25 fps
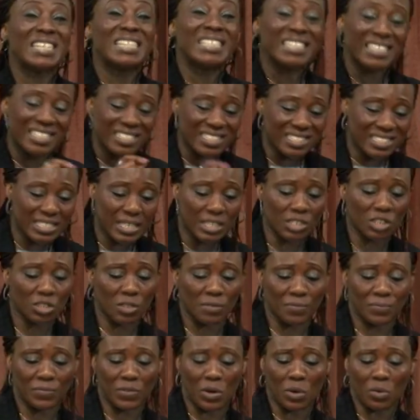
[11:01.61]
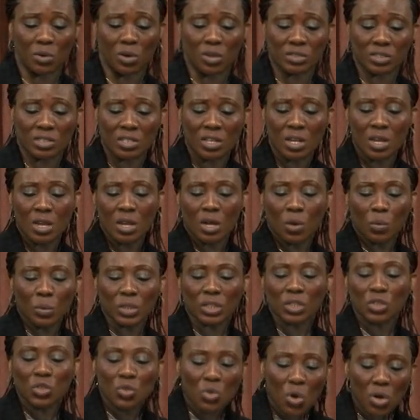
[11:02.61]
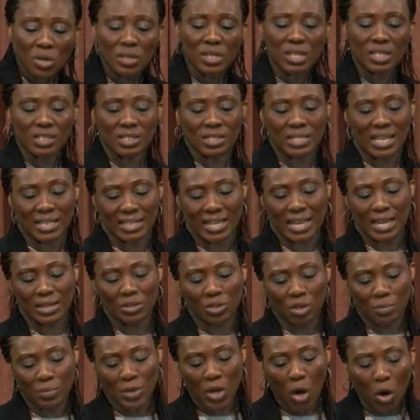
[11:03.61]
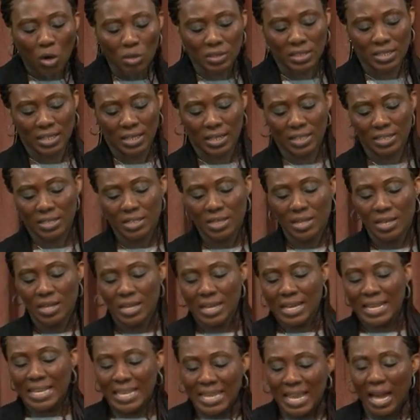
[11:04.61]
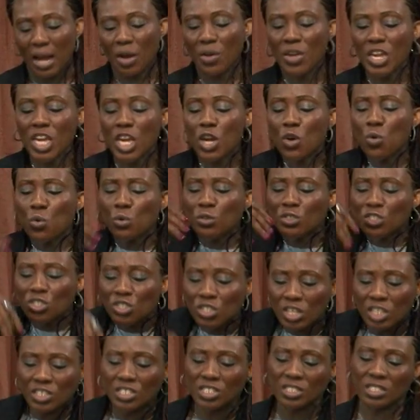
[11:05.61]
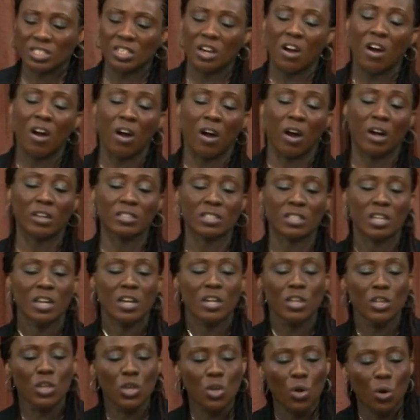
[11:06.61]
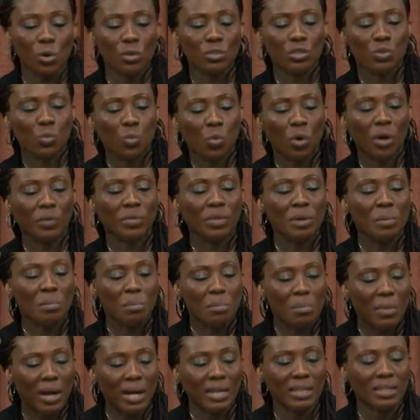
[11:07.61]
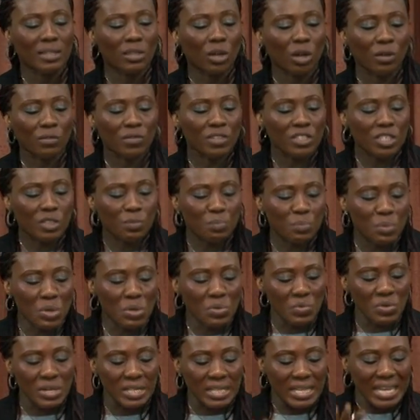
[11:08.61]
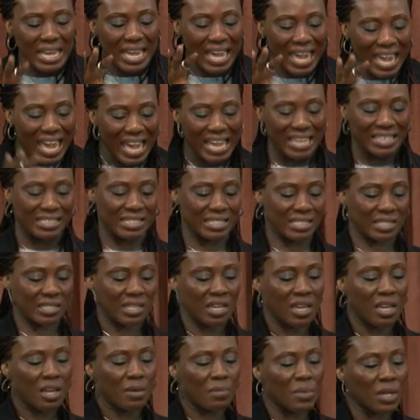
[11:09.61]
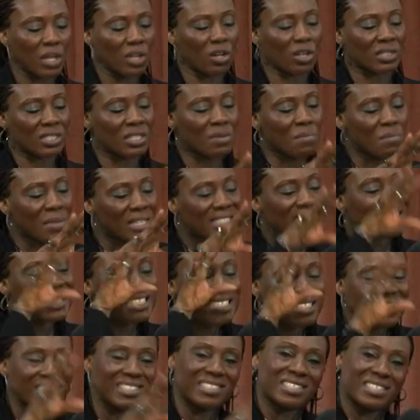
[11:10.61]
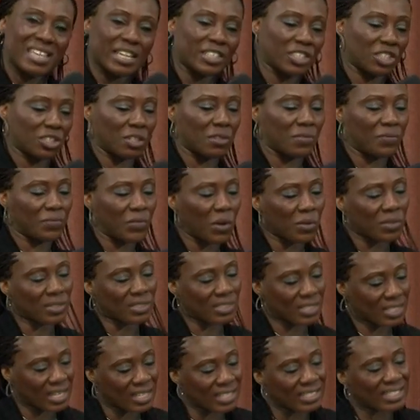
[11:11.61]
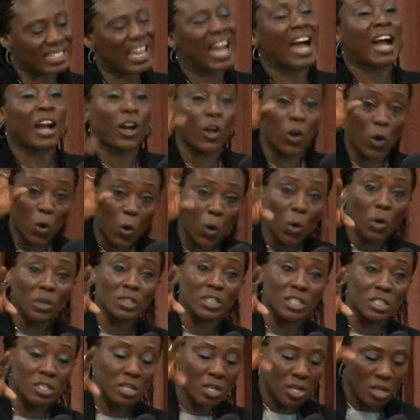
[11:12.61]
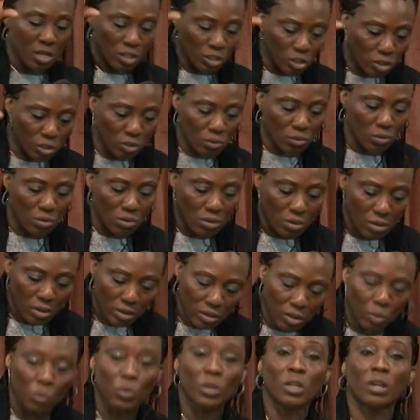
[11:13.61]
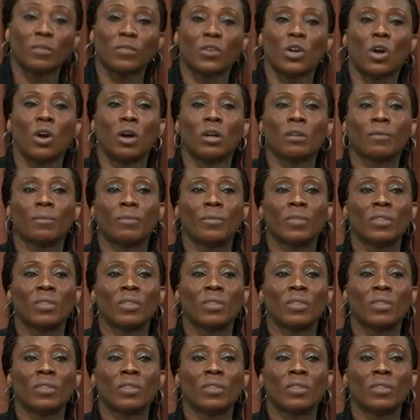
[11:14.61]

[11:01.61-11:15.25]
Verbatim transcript: Intercession for us with groanings that cannot be uttered. Now he who searches the heart knows what the mind of the Spirit is, because he makes intercession for the saints according to the will of God.